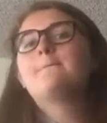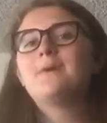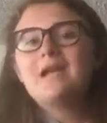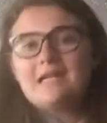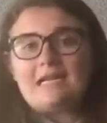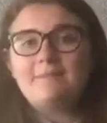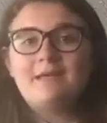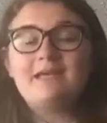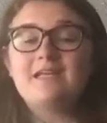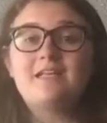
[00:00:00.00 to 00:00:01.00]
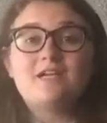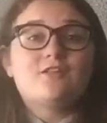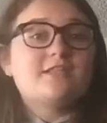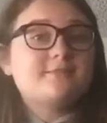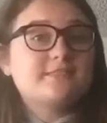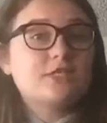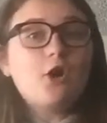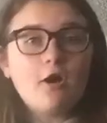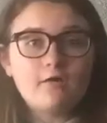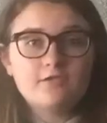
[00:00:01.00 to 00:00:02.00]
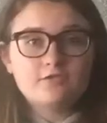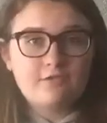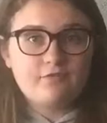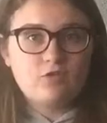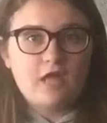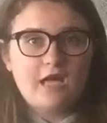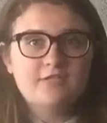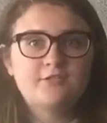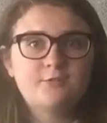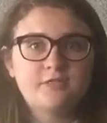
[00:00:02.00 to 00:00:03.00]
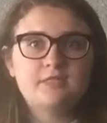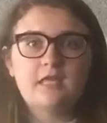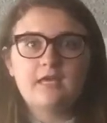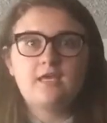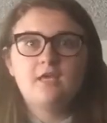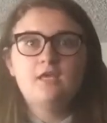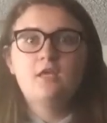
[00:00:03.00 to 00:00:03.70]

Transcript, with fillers: But I need to make it clear this was a college level class, so it like